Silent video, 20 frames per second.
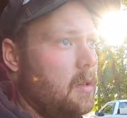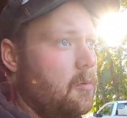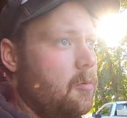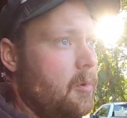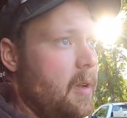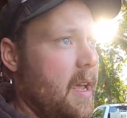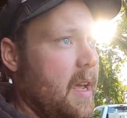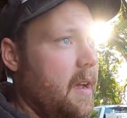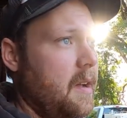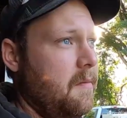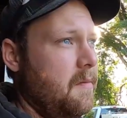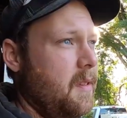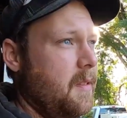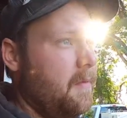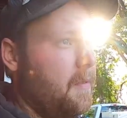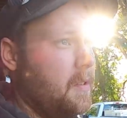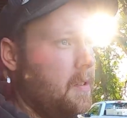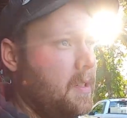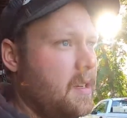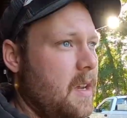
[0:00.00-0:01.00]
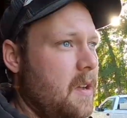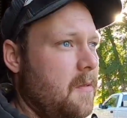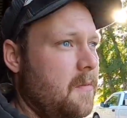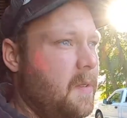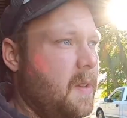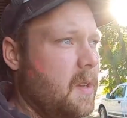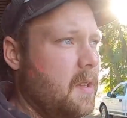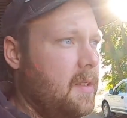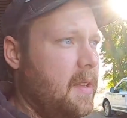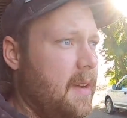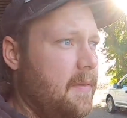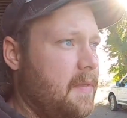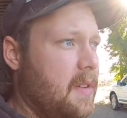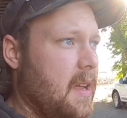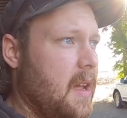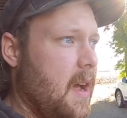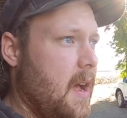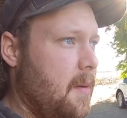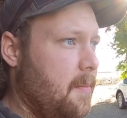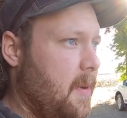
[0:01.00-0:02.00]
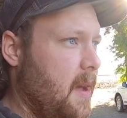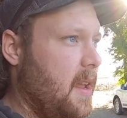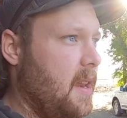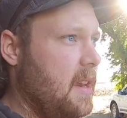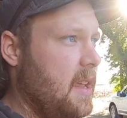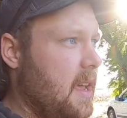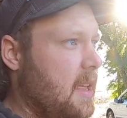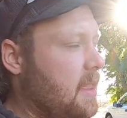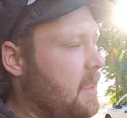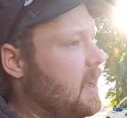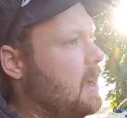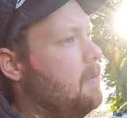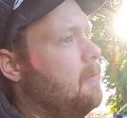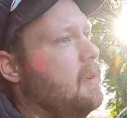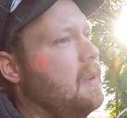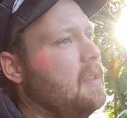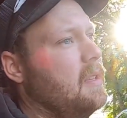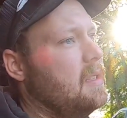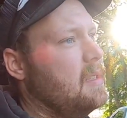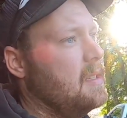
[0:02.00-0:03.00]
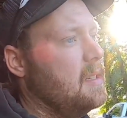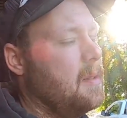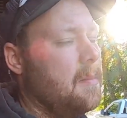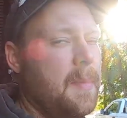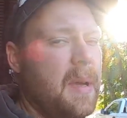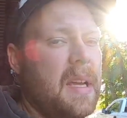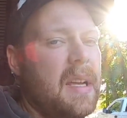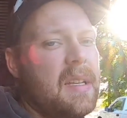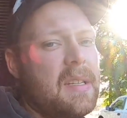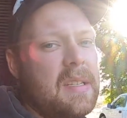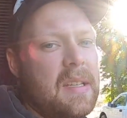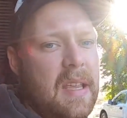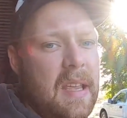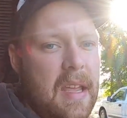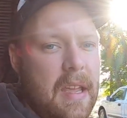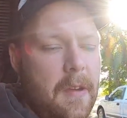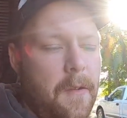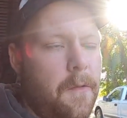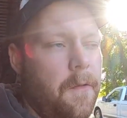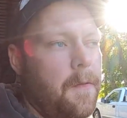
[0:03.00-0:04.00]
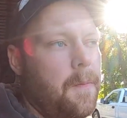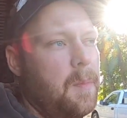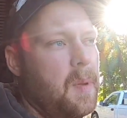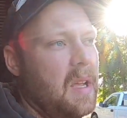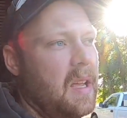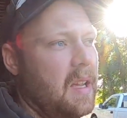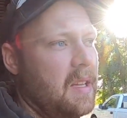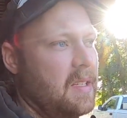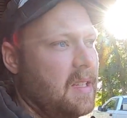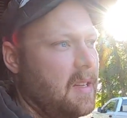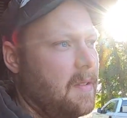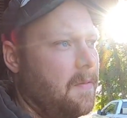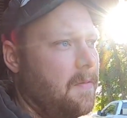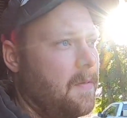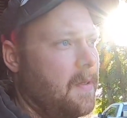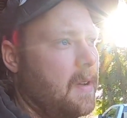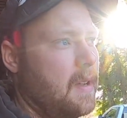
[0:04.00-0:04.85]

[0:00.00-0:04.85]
We have the for sale field left to combine yet, and that one's the biggest if, because if